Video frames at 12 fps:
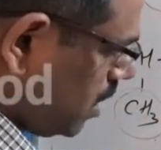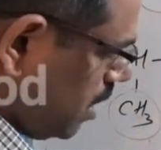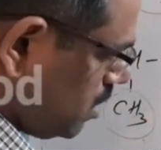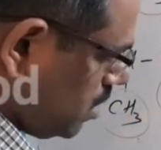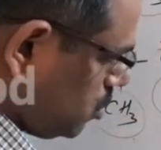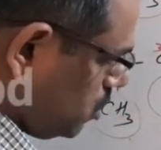
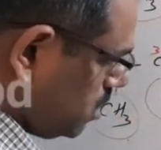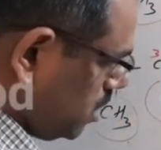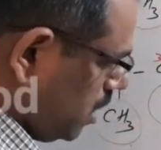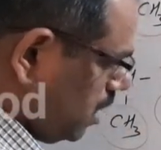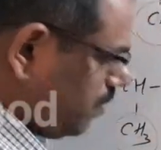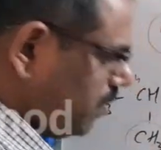cases you
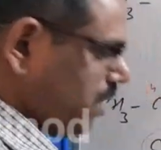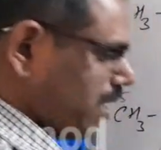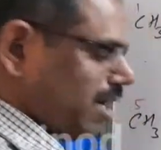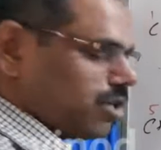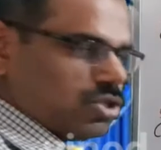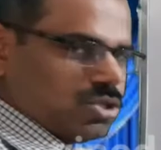see there
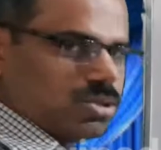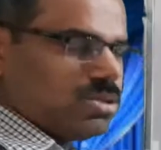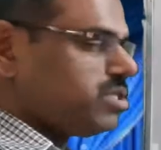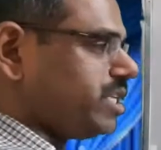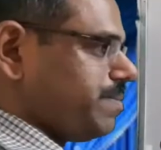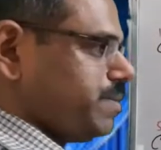are 2
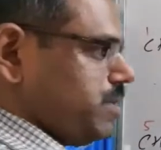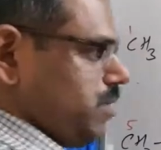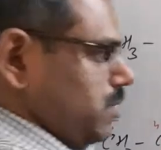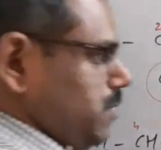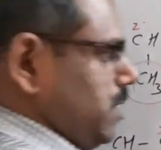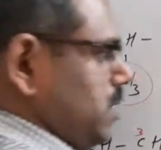
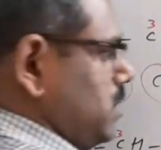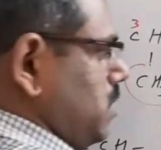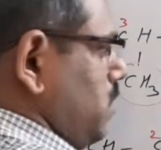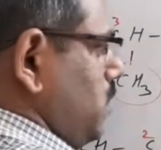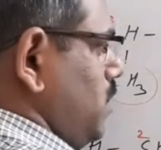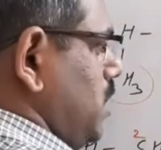substituents.
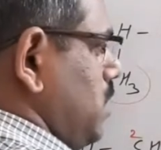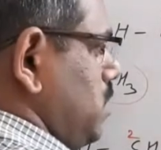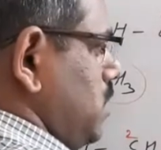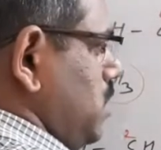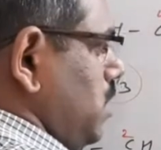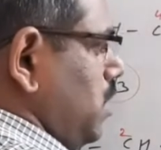One is
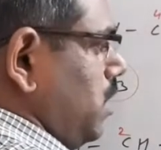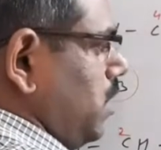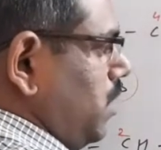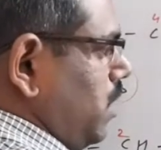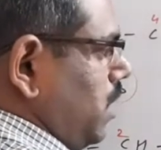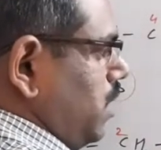here
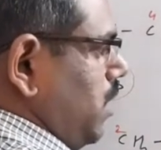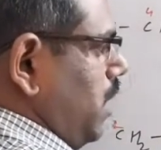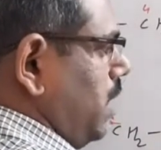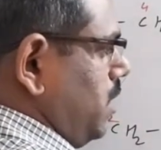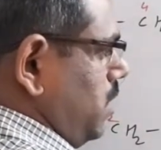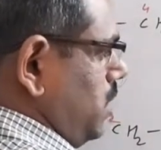and
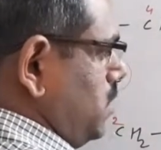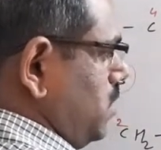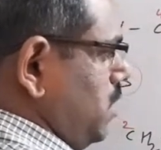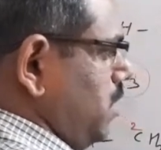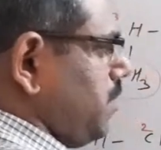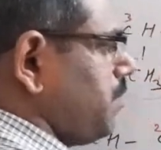another is here.